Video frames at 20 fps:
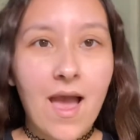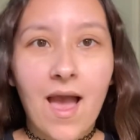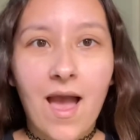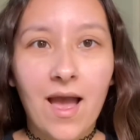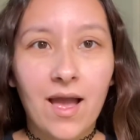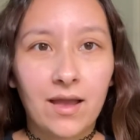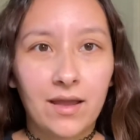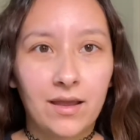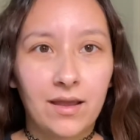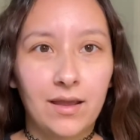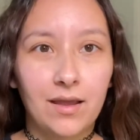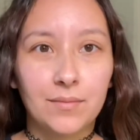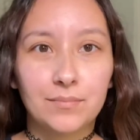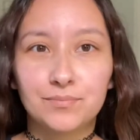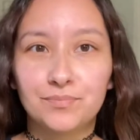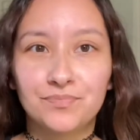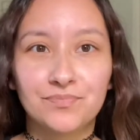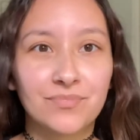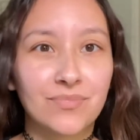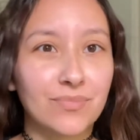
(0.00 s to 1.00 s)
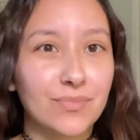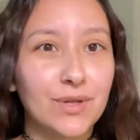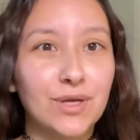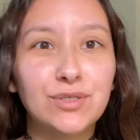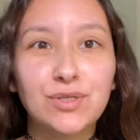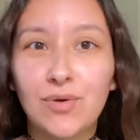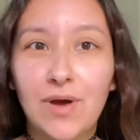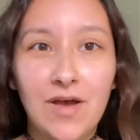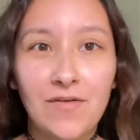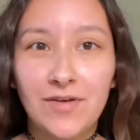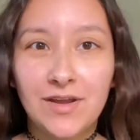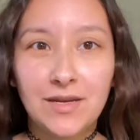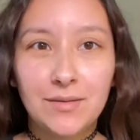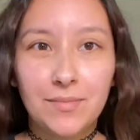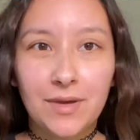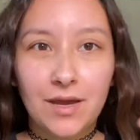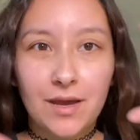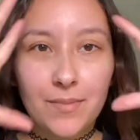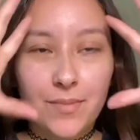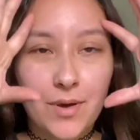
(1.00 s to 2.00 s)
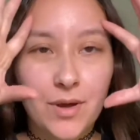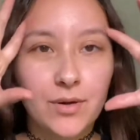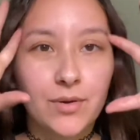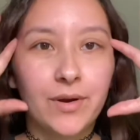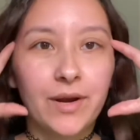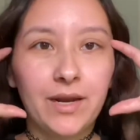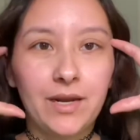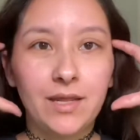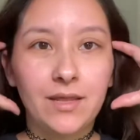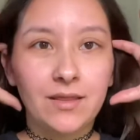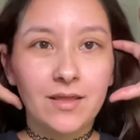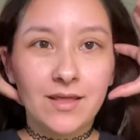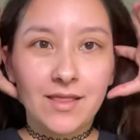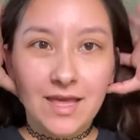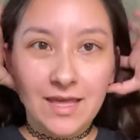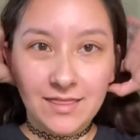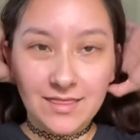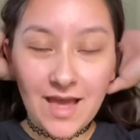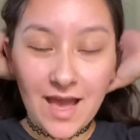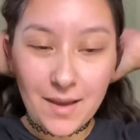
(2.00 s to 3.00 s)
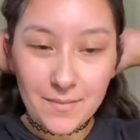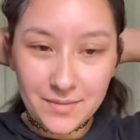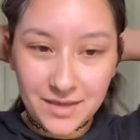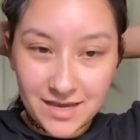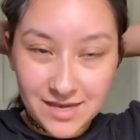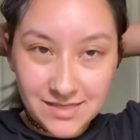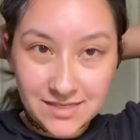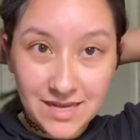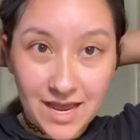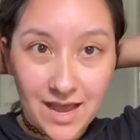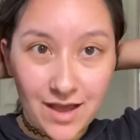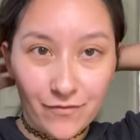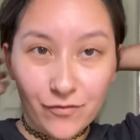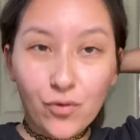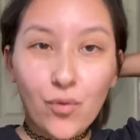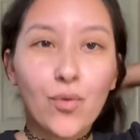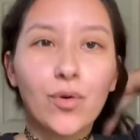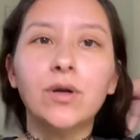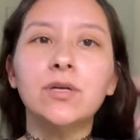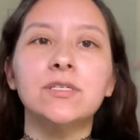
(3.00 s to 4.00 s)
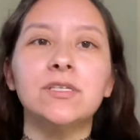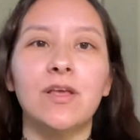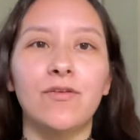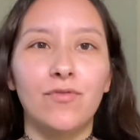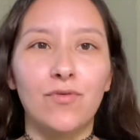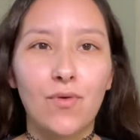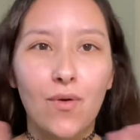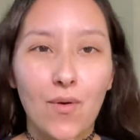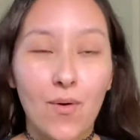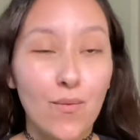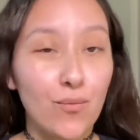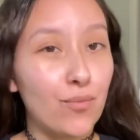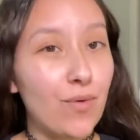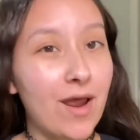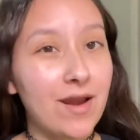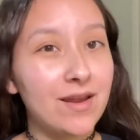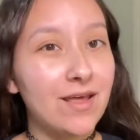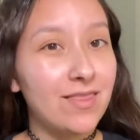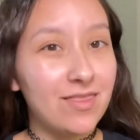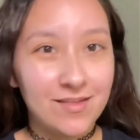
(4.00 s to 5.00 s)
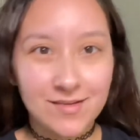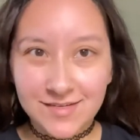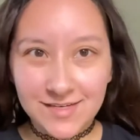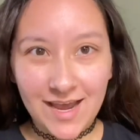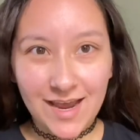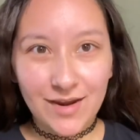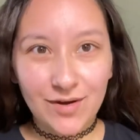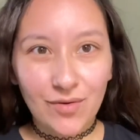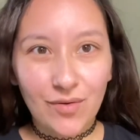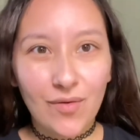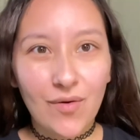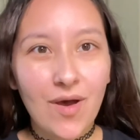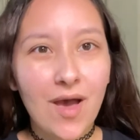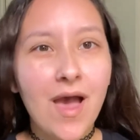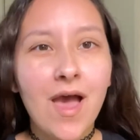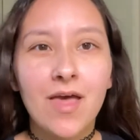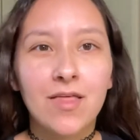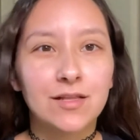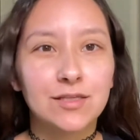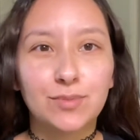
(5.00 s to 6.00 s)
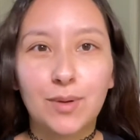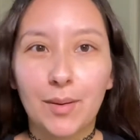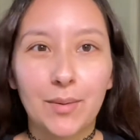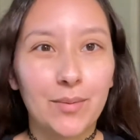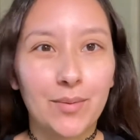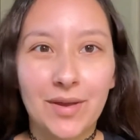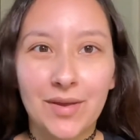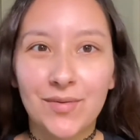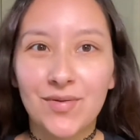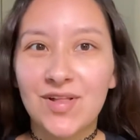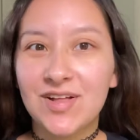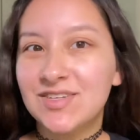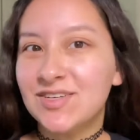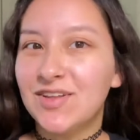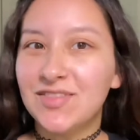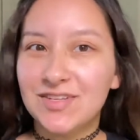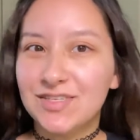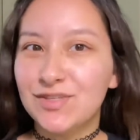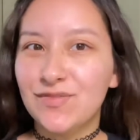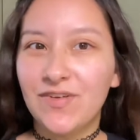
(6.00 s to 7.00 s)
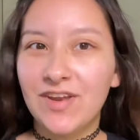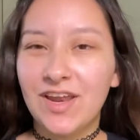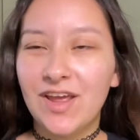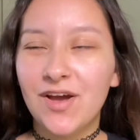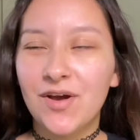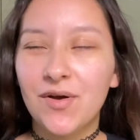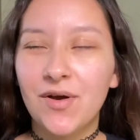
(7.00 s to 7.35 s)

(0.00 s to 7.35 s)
I don't have any makeup on or anything like that because, of course, if you read the title, it's probably why you clicked on this video.